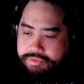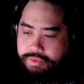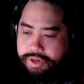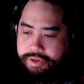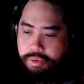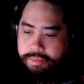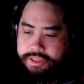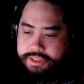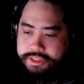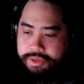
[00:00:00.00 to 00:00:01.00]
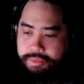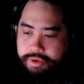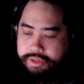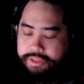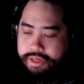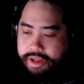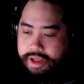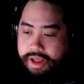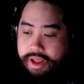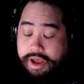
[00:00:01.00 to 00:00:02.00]
I go back to Taiwan.
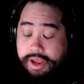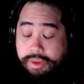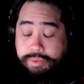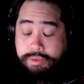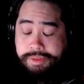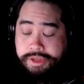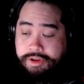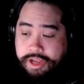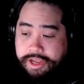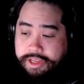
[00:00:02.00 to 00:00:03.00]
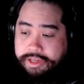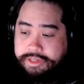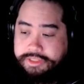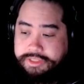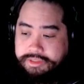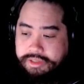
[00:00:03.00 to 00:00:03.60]
I will be on hiatus,